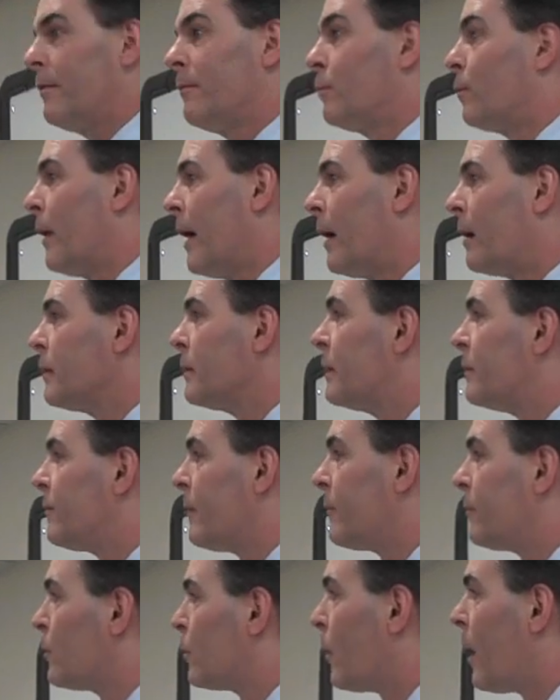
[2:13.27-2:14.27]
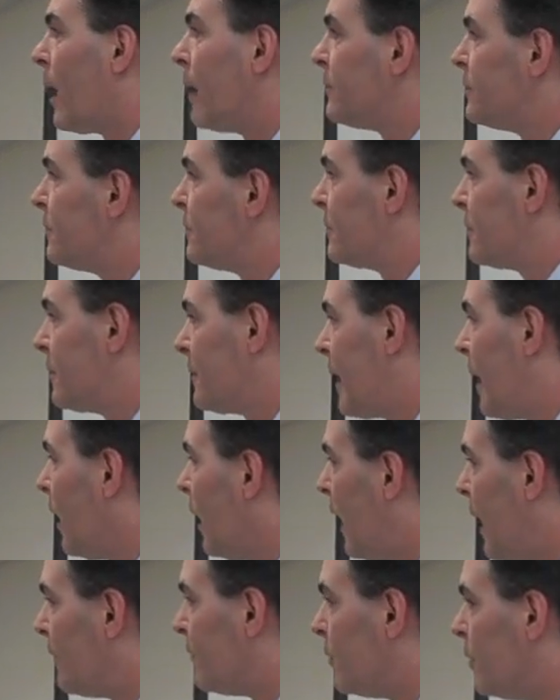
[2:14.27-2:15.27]
rarely, if ever, rises to that
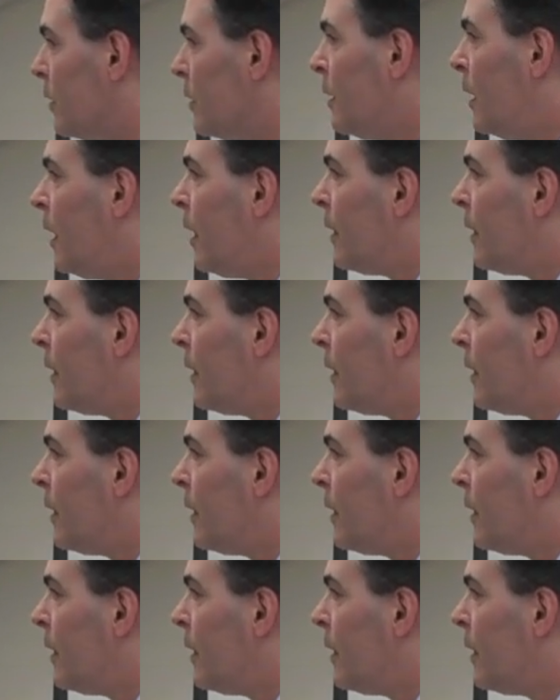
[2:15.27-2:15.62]
level